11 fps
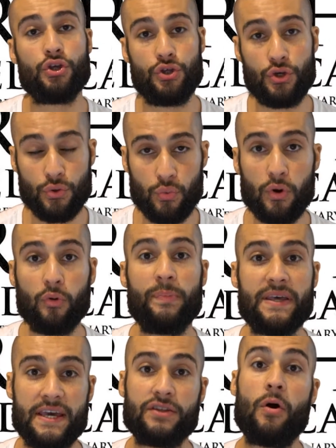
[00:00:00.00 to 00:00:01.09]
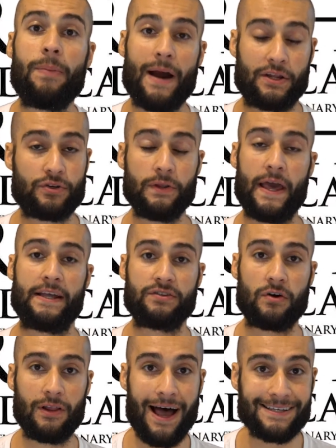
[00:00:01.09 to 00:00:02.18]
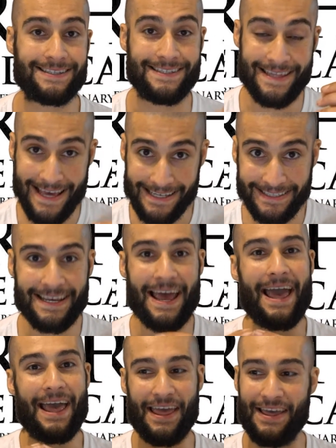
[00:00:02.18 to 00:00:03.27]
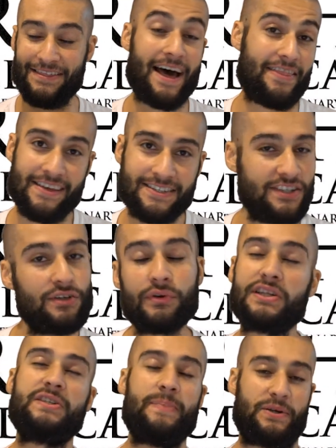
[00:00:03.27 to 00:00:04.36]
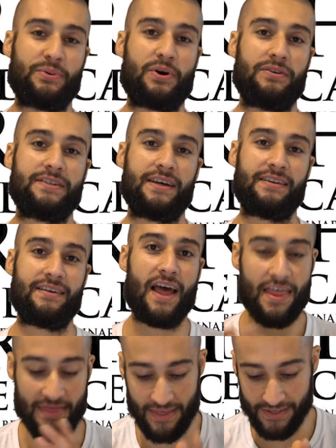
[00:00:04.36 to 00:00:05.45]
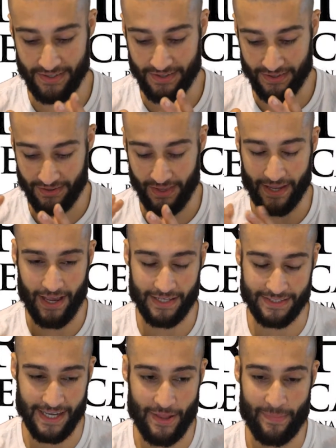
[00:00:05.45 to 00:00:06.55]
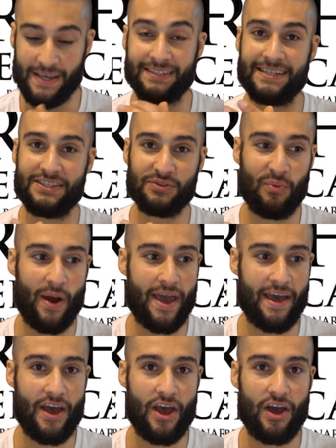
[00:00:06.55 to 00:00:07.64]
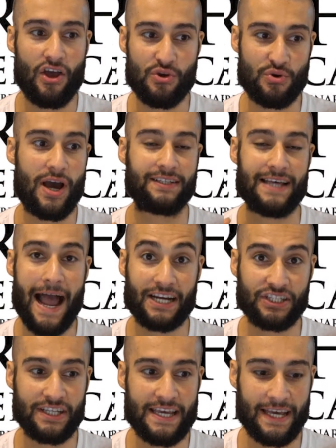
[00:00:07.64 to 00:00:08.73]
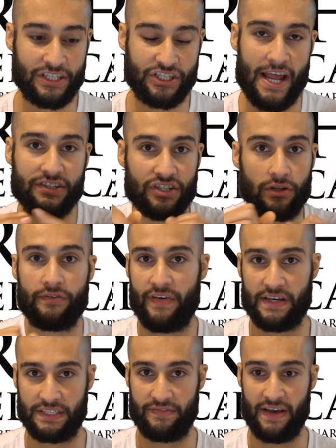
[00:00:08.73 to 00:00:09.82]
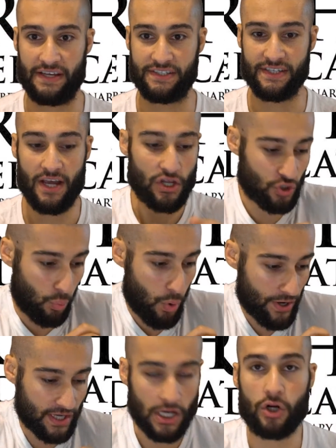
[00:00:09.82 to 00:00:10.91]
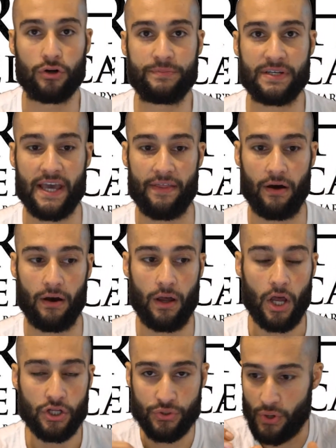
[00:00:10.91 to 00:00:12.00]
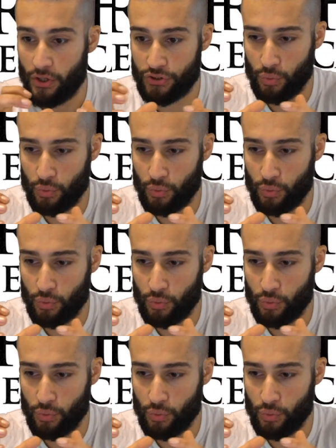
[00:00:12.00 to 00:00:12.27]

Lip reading: you will begin your practical hands-on classes. This is the really special content. Like I say that because this is where you guys actually get a chance to learn face-to-face, to work in a group together, to